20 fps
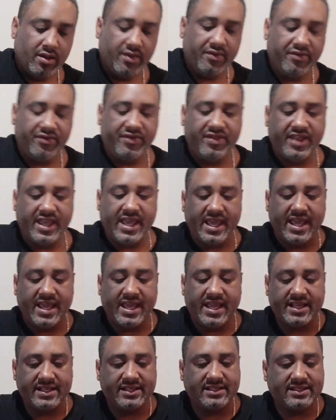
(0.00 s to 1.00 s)

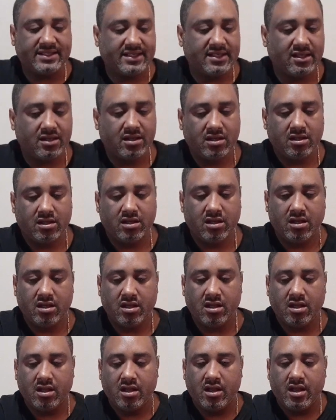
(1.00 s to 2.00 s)
these,
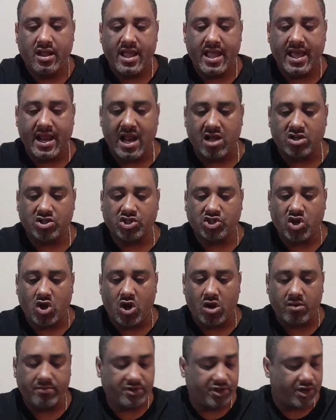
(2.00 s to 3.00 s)
and I'll
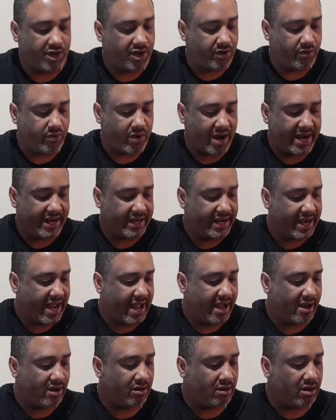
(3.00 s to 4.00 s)
show them to you right
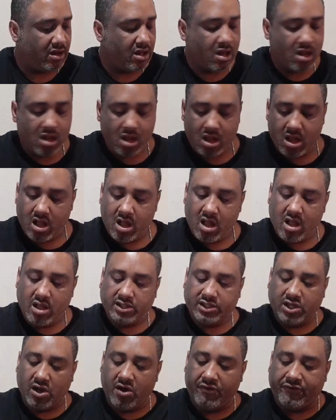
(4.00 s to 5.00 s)
now.
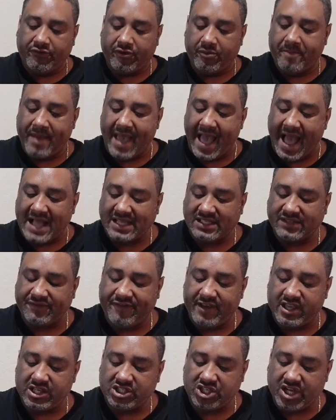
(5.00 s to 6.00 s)
So for bass
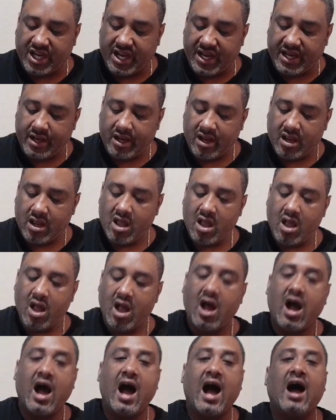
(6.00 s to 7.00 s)
fishing,
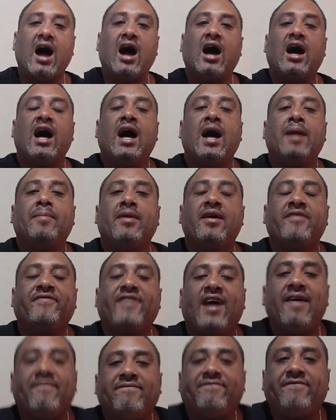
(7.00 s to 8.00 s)
if
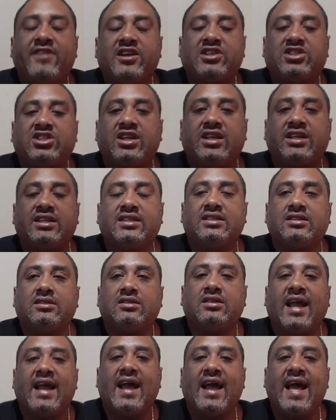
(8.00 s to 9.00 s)
I'm fishing
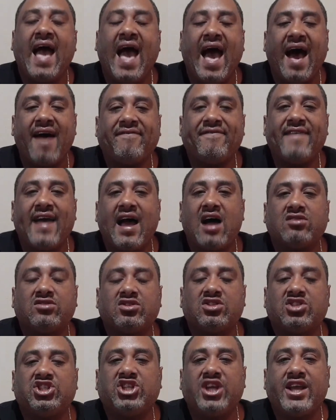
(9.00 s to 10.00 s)
1/2
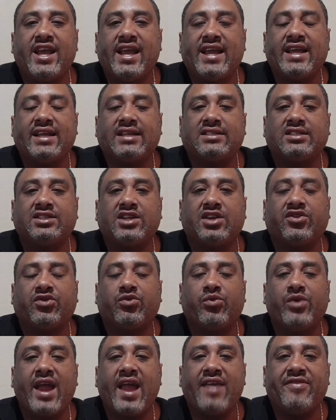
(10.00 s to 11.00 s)
ounce jigs to
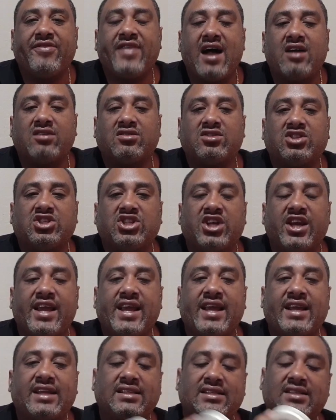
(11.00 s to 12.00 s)
3/8 ounce
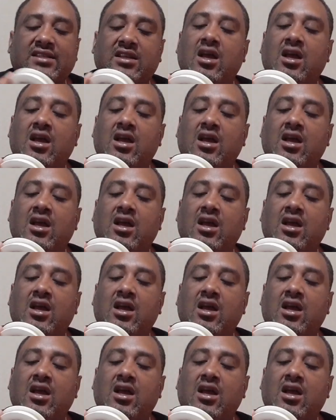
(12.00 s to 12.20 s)
jigs,